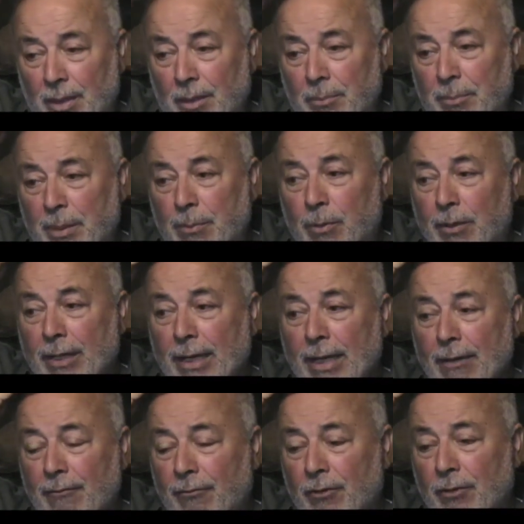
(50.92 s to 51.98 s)
people that
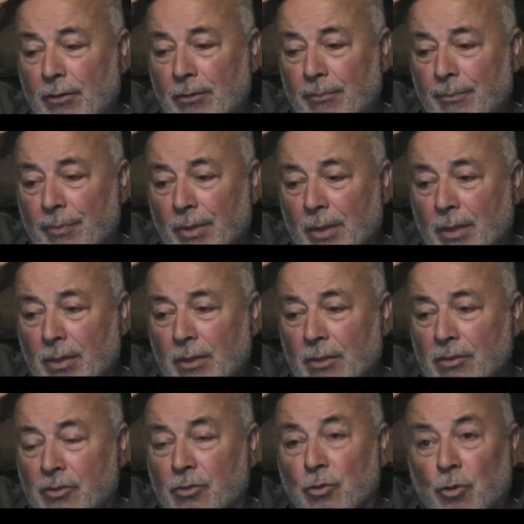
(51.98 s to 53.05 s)
have
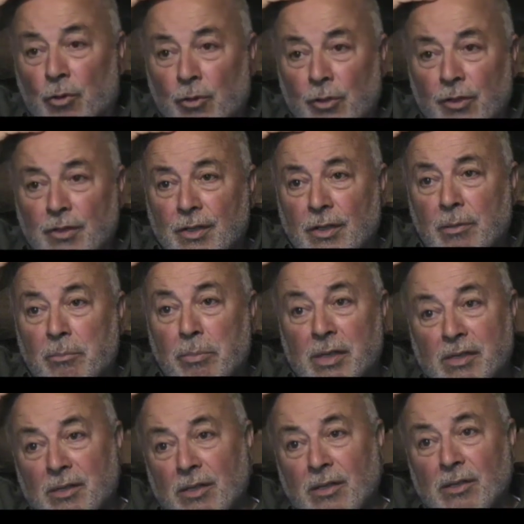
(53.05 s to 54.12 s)
stores and
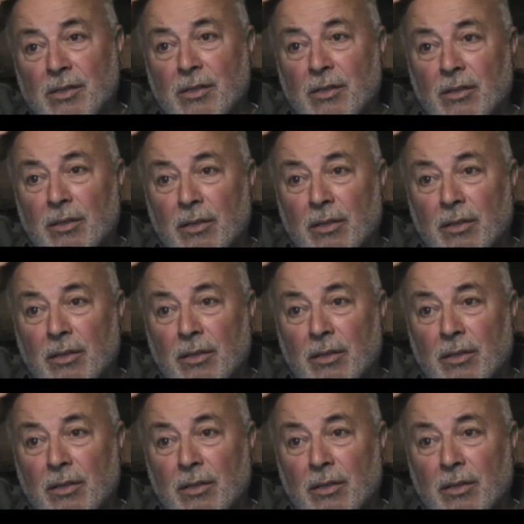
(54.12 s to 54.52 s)
business